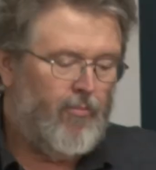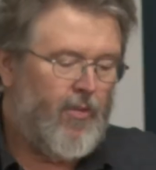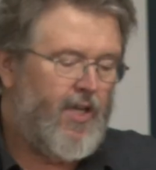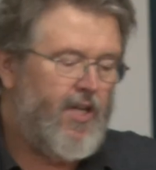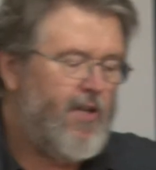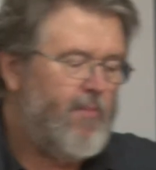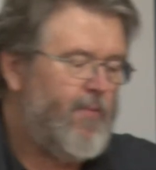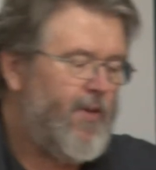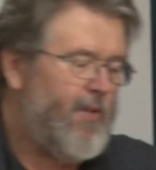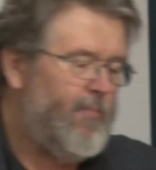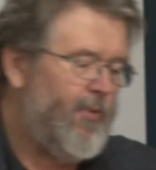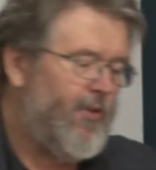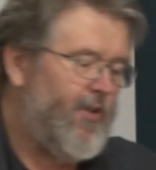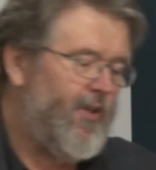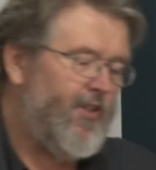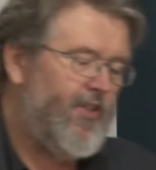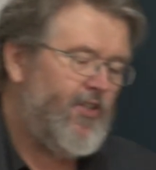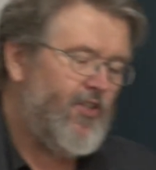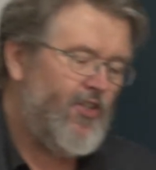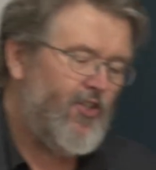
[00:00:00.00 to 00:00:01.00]
many
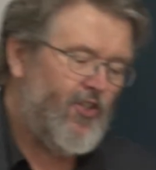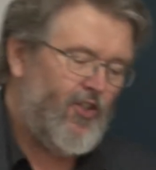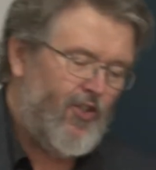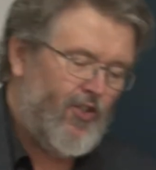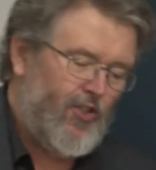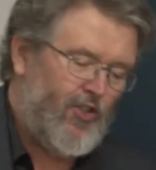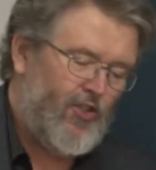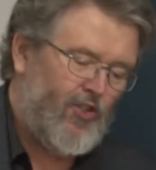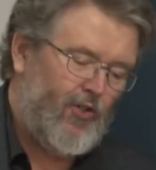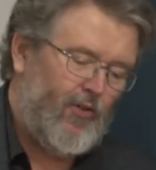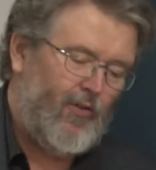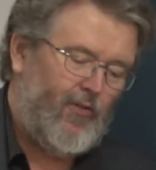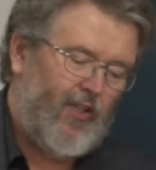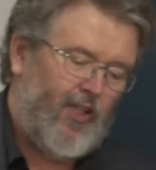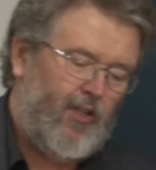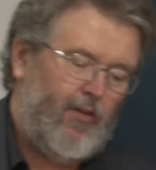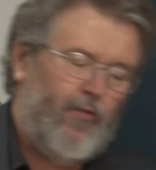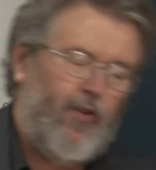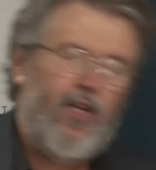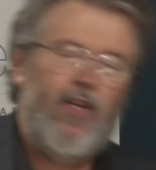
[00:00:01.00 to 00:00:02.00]
people, and this is this is sort of
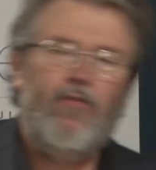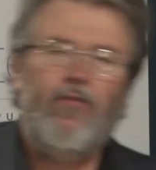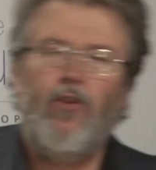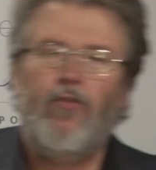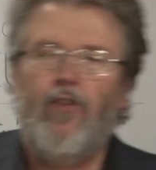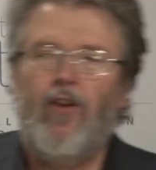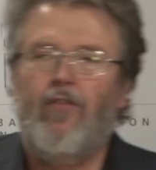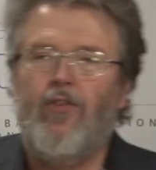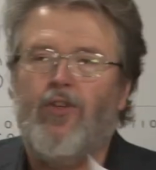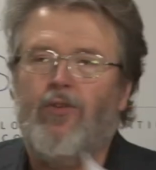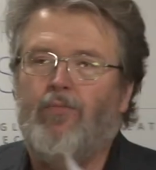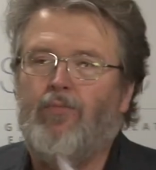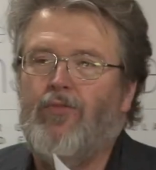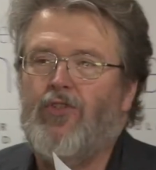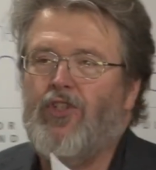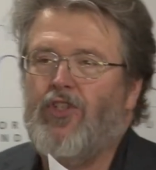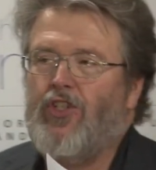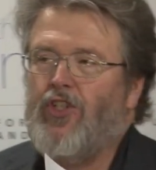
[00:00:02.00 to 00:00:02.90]
like if any of you have ever